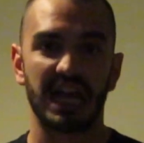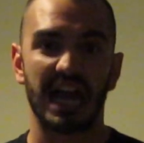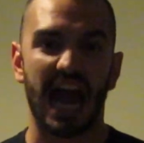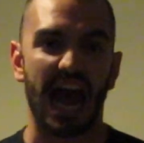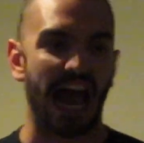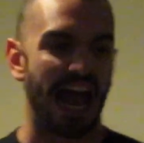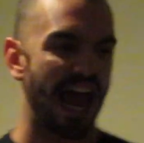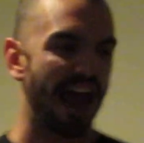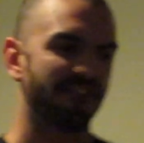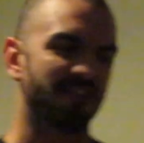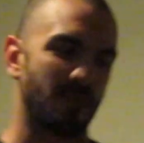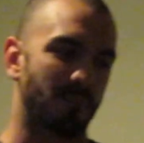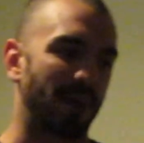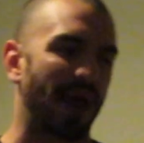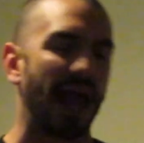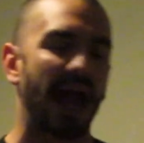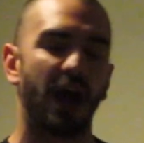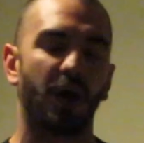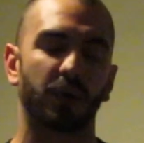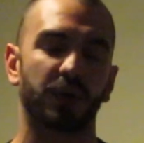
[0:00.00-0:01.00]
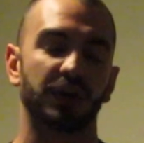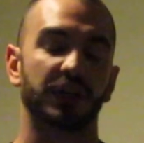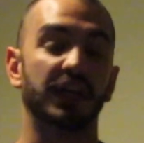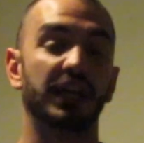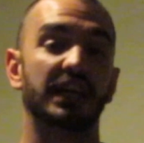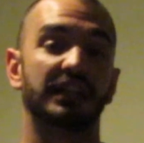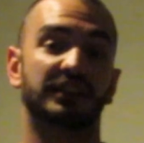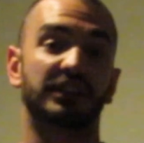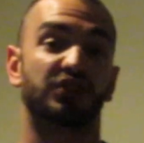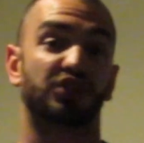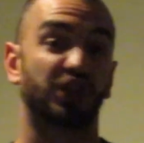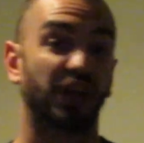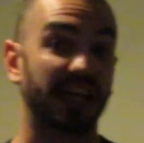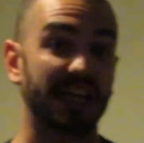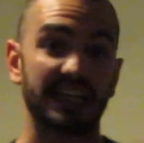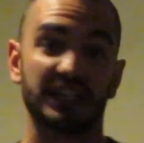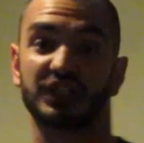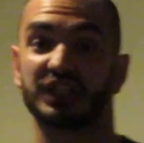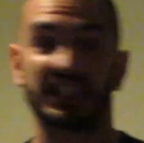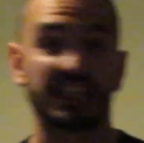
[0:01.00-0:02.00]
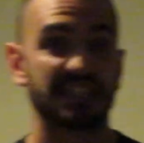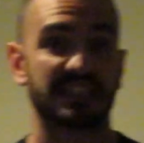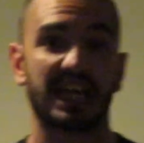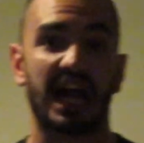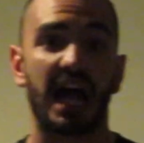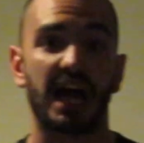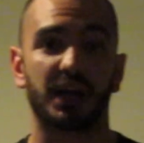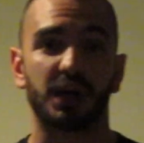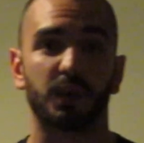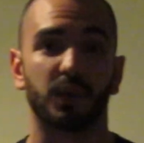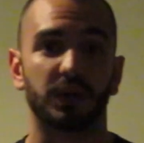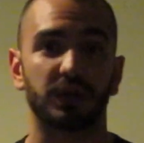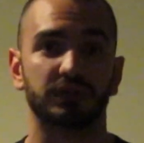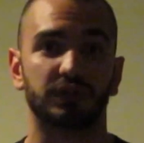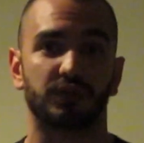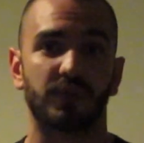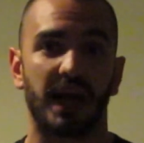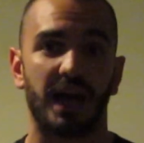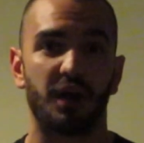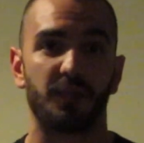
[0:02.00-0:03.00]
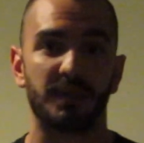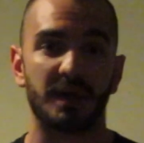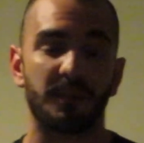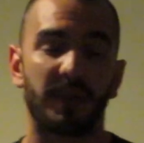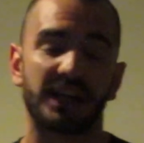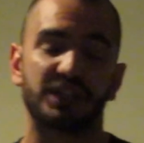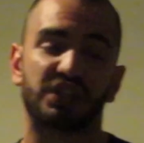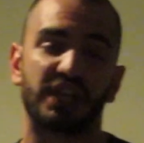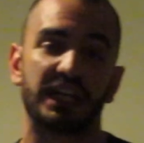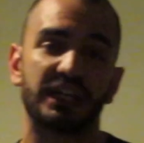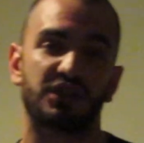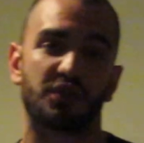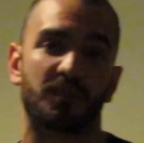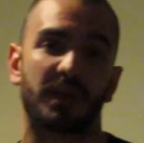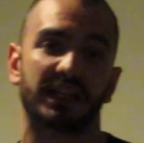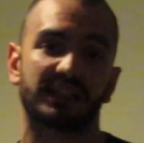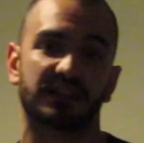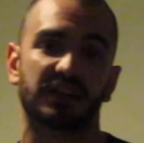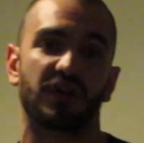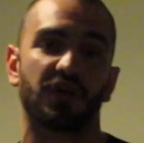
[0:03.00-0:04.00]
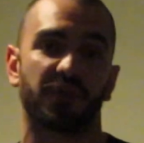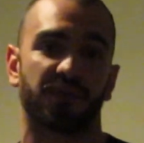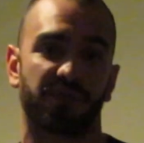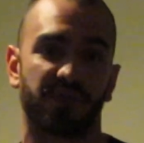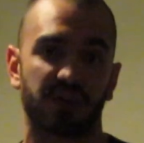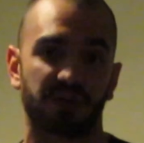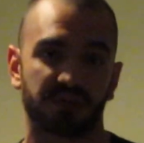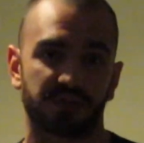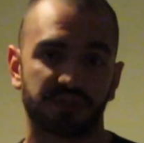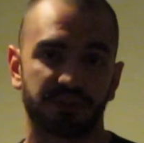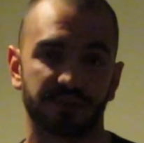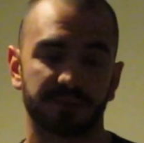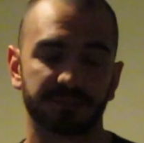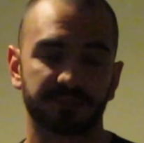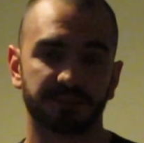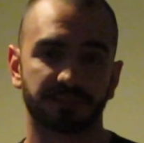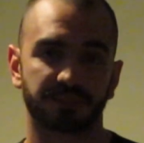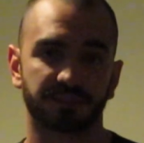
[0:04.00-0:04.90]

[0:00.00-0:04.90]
I have the power to change the entire world around me by changing myself first.